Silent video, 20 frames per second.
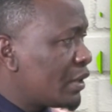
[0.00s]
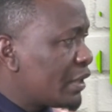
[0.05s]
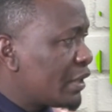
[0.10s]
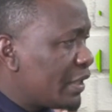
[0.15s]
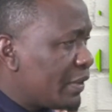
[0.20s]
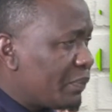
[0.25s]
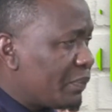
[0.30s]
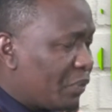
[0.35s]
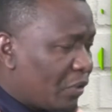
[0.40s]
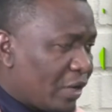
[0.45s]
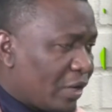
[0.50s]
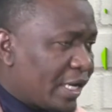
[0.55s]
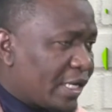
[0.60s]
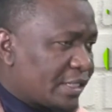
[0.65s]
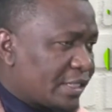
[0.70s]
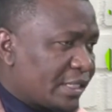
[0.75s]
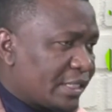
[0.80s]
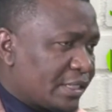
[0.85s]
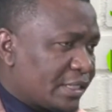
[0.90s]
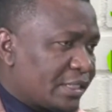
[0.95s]

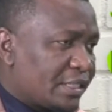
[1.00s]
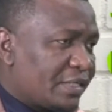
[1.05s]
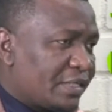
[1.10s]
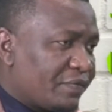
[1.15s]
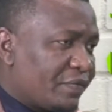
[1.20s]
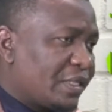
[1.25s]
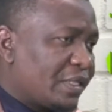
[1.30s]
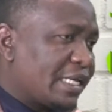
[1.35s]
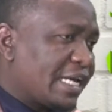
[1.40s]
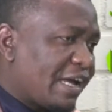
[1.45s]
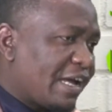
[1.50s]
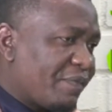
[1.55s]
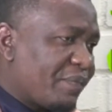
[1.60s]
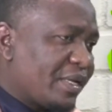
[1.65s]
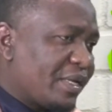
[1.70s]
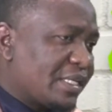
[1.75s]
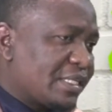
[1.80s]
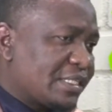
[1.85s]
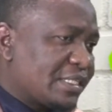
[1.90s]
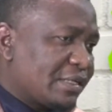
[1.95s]
employers and even the
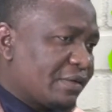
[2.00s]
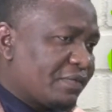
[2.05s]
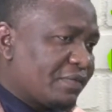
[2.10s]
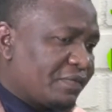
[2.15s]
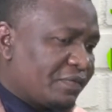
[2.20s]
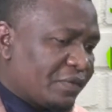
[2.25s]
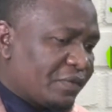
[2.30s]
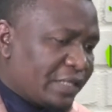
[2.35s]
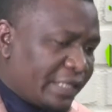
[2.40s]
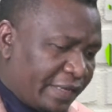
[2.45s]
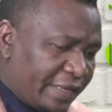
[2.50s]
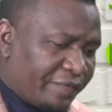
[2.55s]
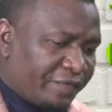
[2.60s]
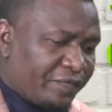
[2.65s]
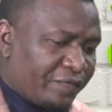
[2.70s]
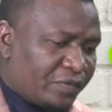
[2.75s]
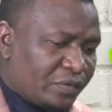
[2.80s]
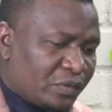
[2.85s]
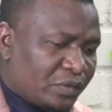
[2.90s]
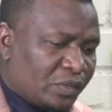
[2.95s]
government itself
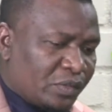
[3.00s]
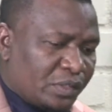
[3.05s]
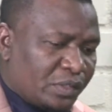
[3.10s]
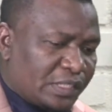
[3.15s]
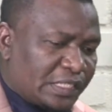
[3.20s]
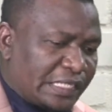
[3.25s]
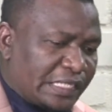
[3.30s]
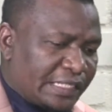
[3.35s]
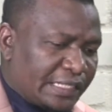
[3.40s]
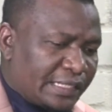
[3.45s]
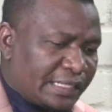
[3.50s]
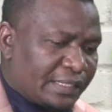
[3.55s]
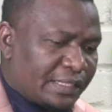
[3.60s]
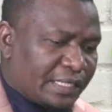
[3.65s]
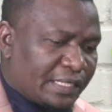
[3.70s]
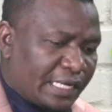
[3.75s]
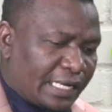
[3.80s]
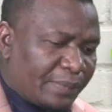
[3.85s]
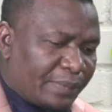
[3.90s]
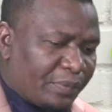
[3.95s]
if certain
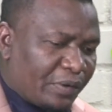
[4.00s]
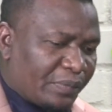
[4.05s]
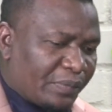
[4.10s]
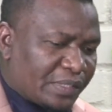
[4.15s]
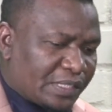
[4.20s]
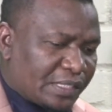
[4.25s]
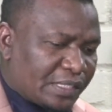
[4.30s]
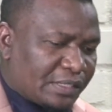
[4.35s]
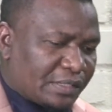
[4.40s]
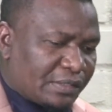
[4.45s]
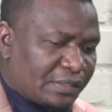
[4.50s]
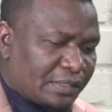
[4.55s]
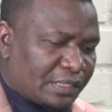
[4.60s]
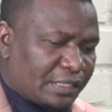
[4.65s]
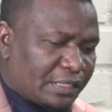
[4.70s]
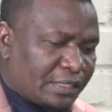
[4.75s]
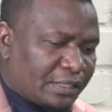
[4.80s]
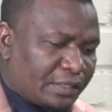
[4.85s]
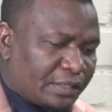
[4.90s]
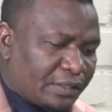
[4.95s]
promises
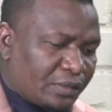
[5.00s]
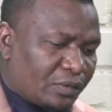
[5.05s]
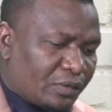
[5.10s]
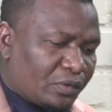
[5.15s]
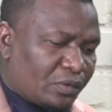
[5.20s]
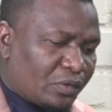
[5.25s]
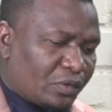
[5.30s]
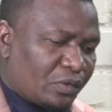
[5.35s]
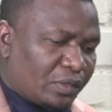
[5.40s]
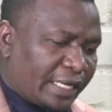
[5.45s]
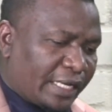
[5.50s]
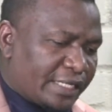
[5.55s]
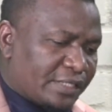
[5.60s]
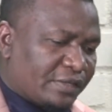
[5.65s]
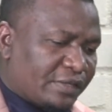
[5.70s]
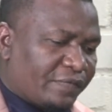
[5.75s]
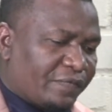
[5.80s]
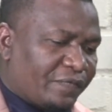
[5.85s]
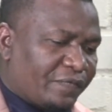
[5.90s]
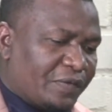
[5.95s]
or rights
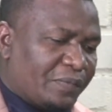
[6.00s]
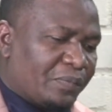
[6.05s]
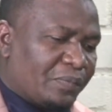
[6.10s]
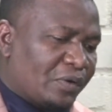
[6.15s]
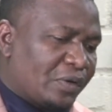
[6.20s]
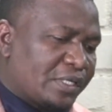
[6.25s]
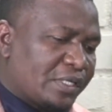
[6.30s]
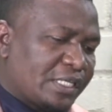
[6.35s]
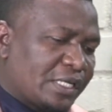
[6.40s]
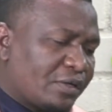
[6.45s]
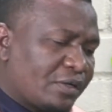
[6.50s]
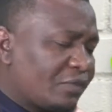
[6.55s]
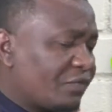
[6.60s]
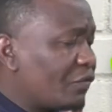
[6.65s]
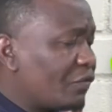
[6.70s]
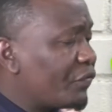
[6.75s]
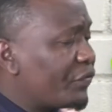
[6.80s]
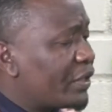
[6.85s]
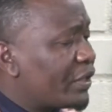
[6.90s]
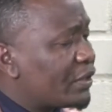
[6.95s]
of employees are not
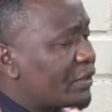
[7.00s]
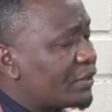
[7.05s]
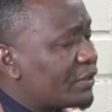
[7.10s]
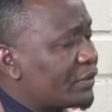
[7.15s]
fulfilled?